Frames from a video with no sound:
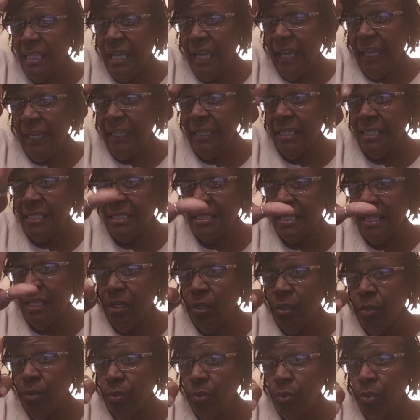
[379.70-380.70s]

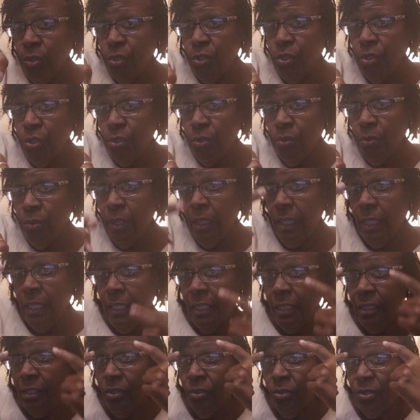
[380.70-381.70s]
ASL, you.
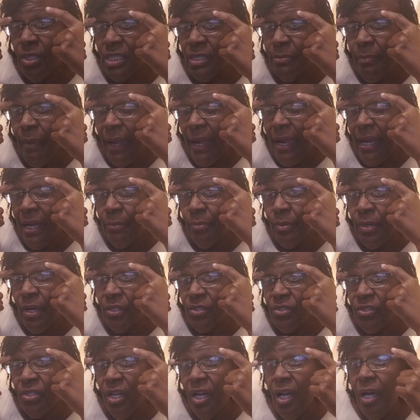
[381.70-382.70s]
Notice my eyebrows
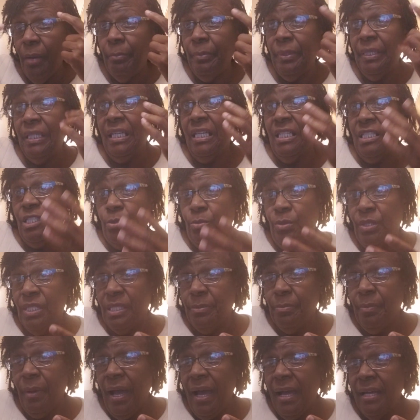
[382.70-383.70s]
are up because the
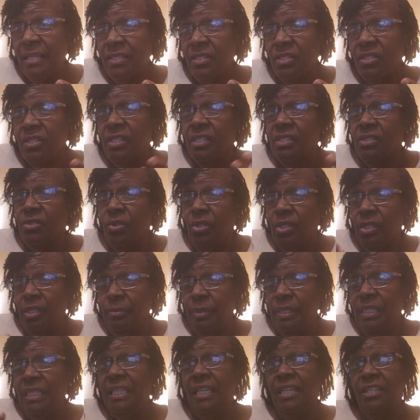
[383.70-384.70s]
response is going to be
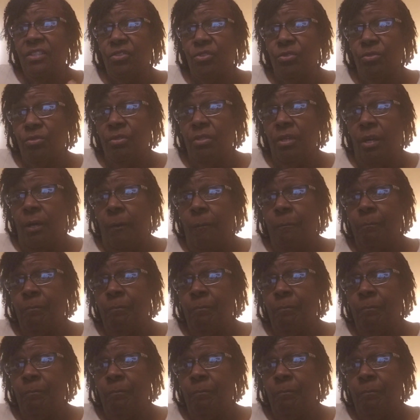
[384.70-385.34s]
yes or no.